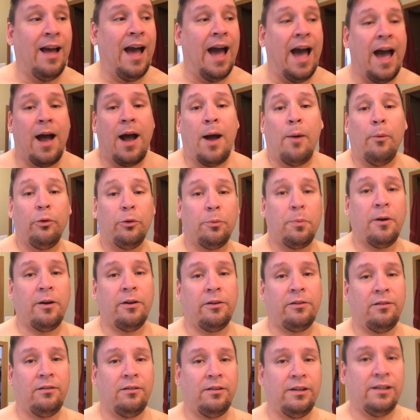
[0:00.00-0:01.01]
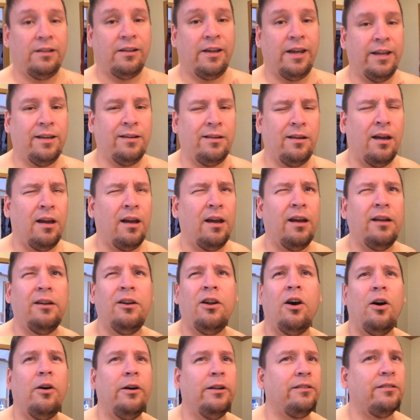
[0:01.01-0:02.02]
I was personally like, "Yeah,
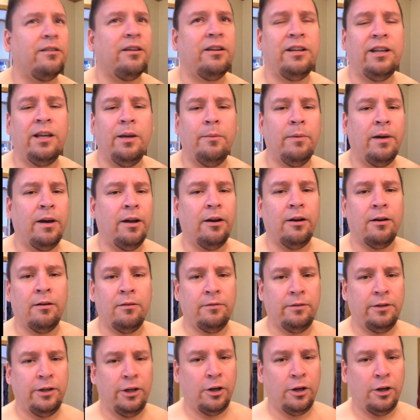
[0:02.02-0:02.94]
no, it's going to get better.